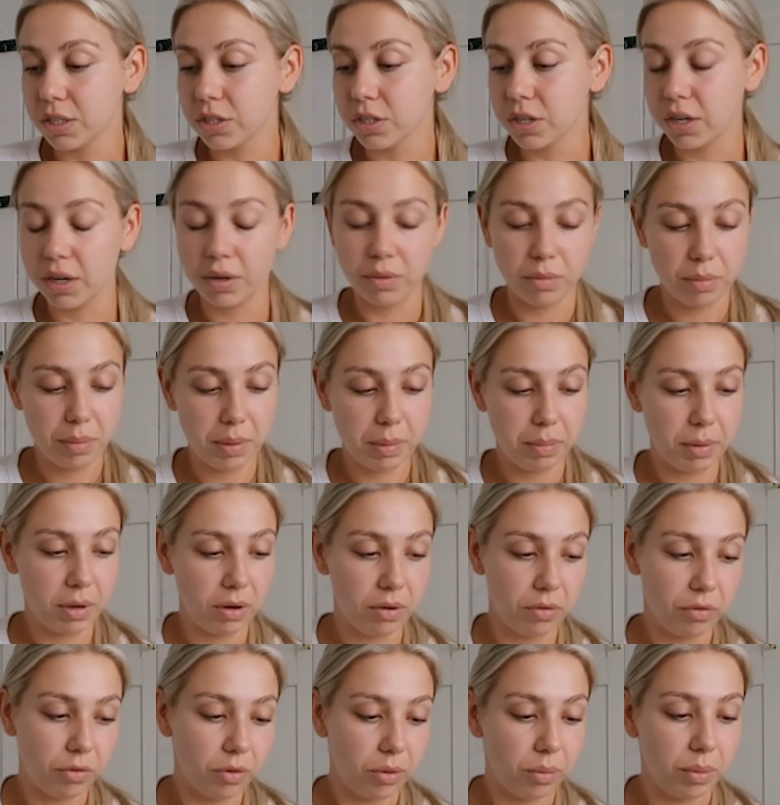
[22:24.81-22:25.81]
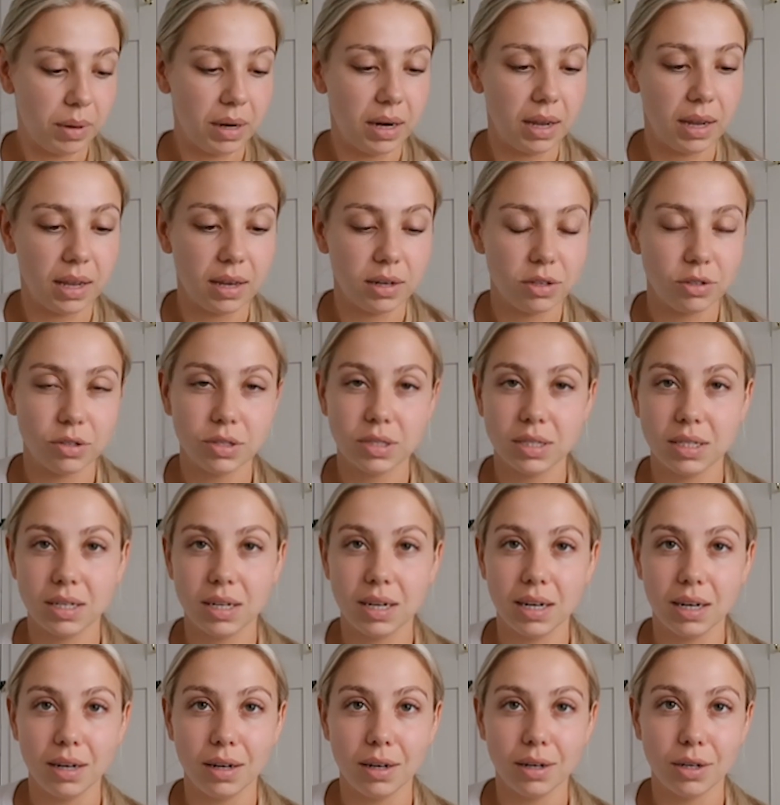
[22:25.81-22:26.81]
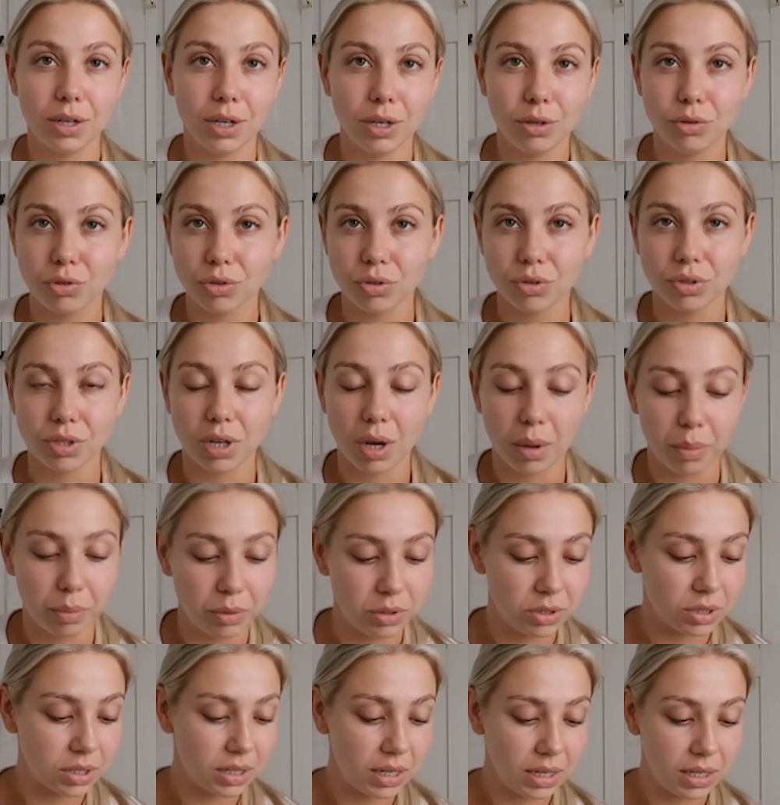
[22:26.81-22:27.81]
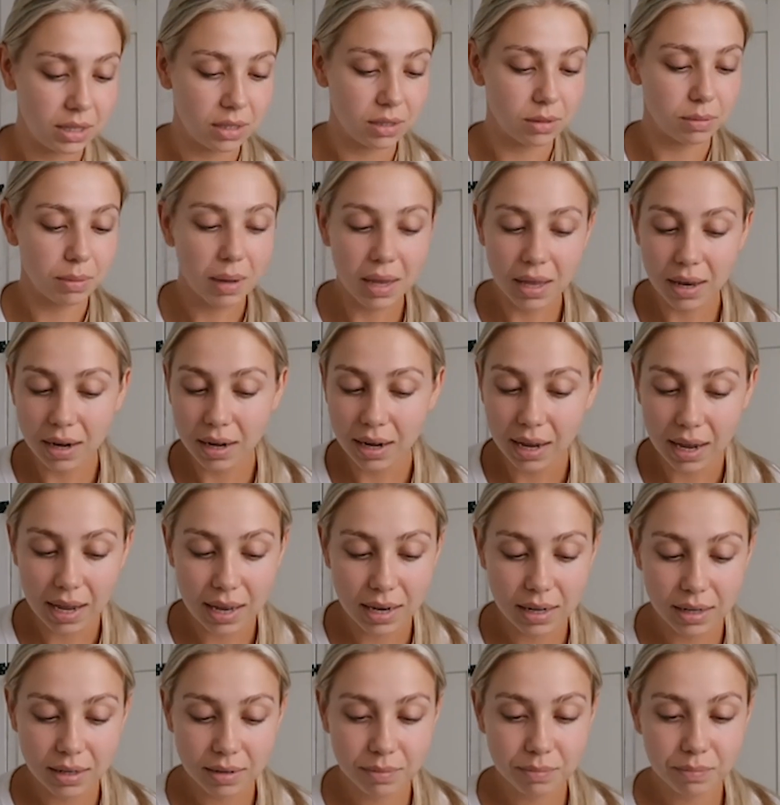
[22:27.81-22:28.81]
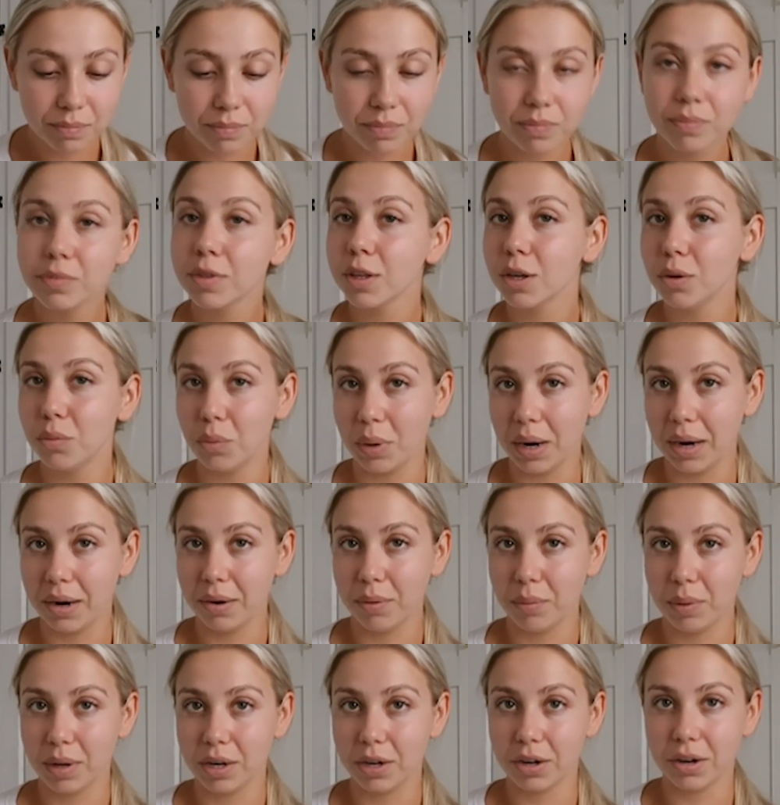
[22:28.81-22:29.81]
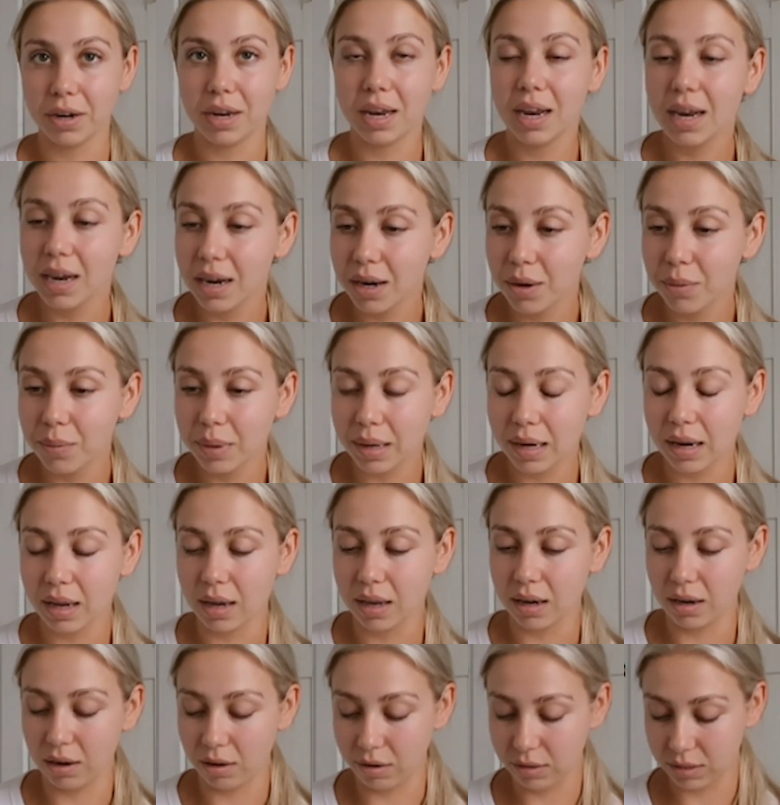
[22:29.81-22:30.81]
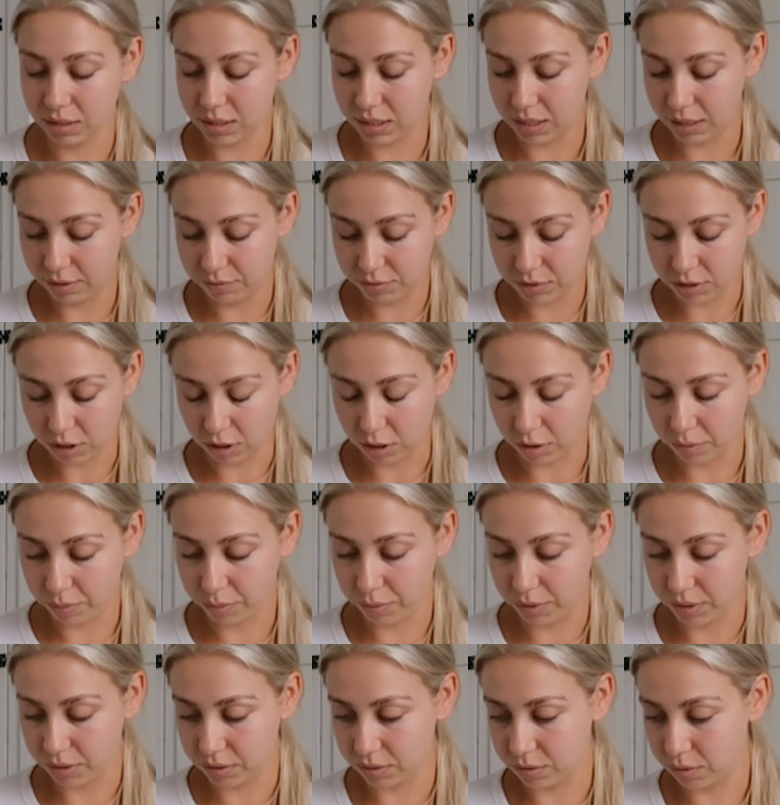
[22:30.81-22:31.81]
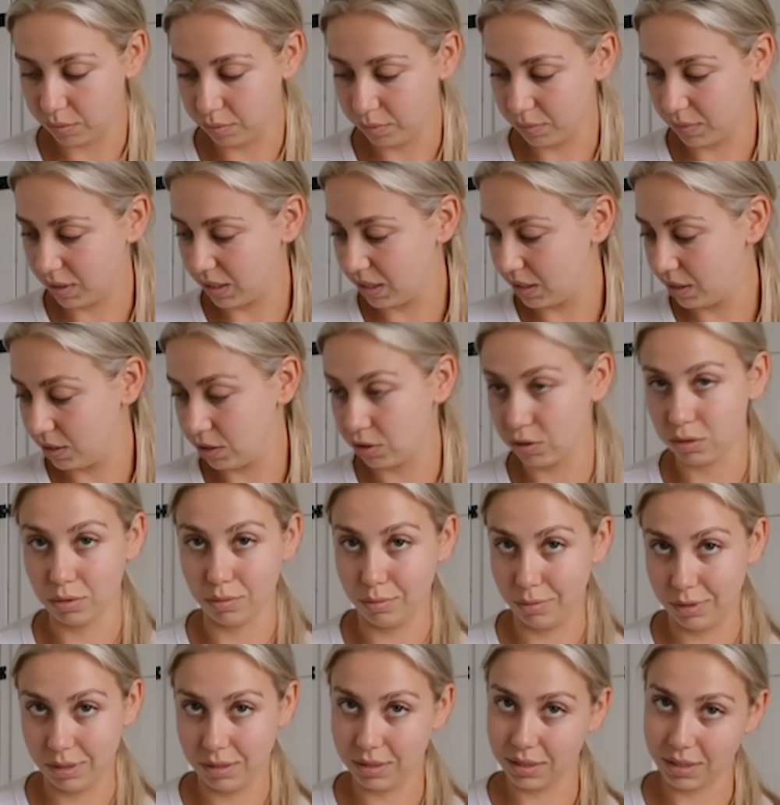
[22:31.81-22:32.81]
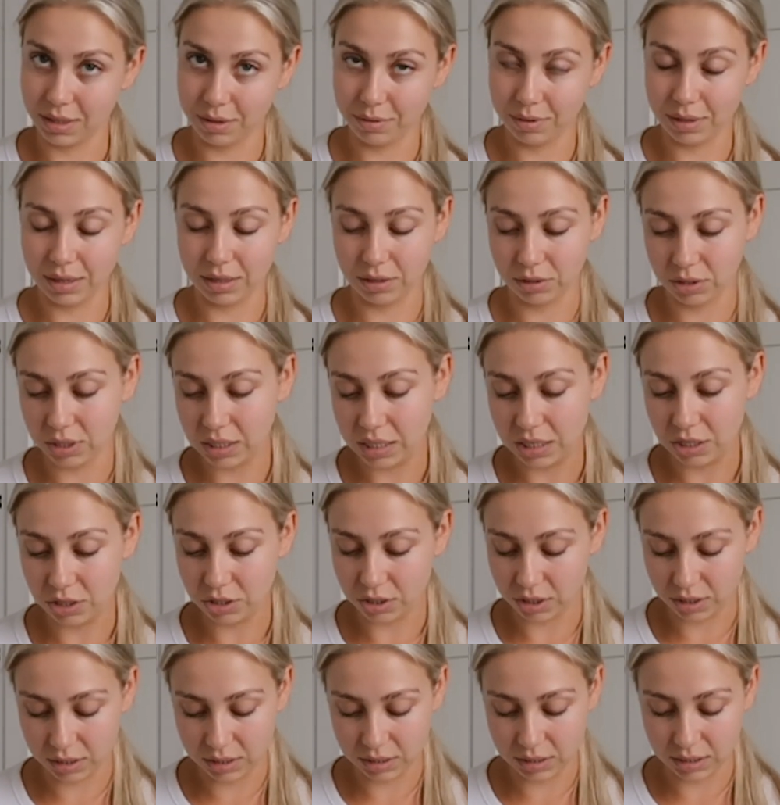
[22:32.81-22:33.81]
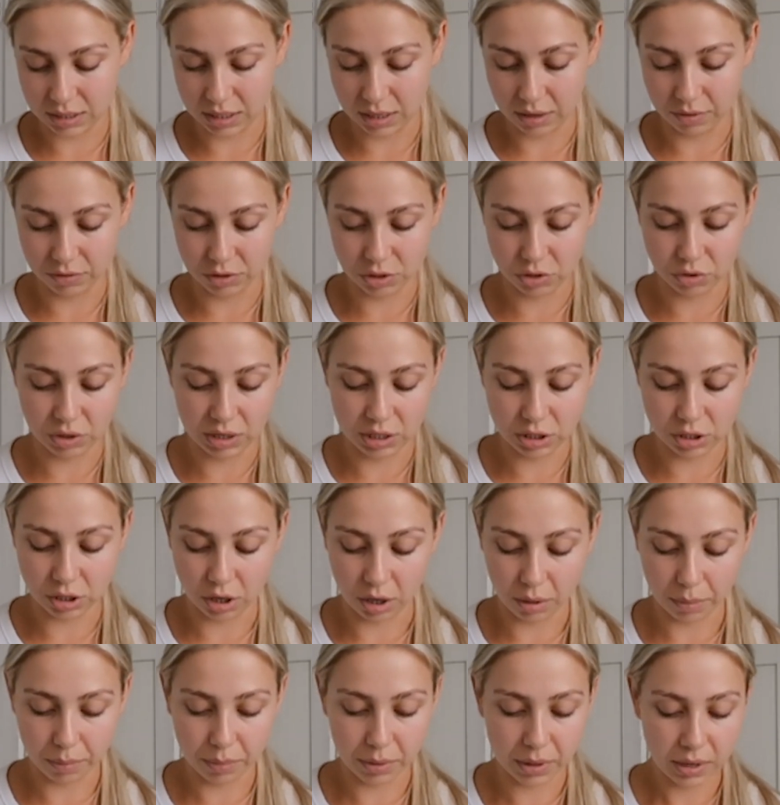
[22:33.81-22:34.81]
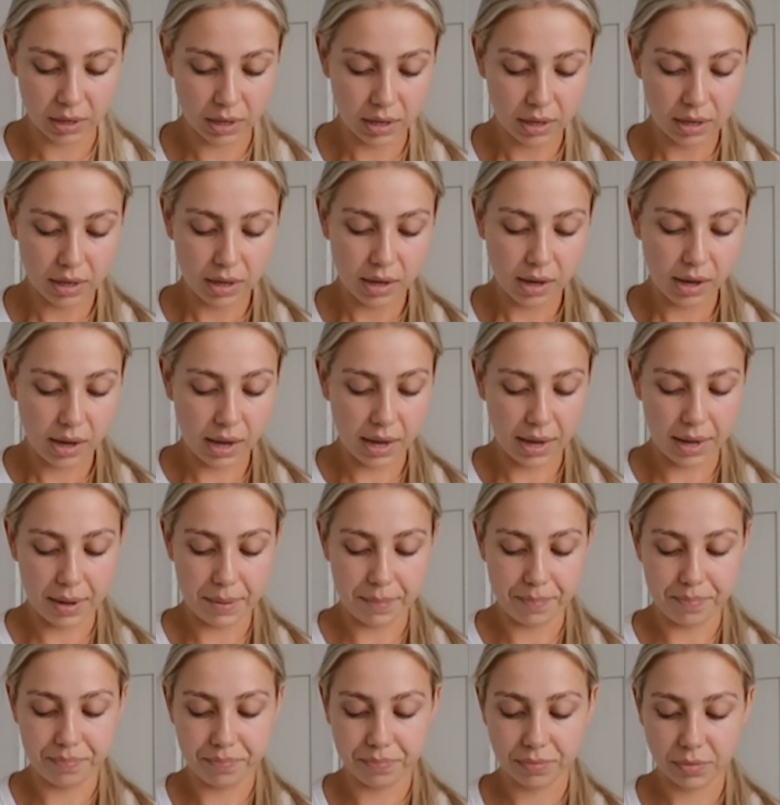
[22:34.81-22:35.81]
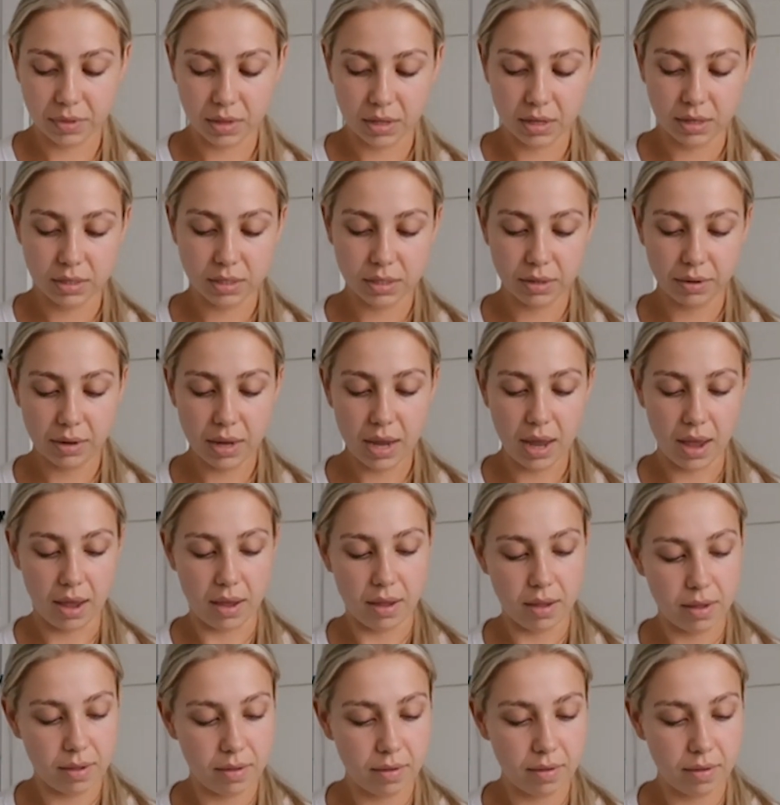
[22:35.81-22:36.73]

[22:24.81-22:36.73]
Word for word: skirt would be beautiful with like a little neutral top underneath as well. Again, you could wear it when you're here with like a long sleeve top or something in the summer, you know, a little t-shirt instead of a string top. And um, so yeah.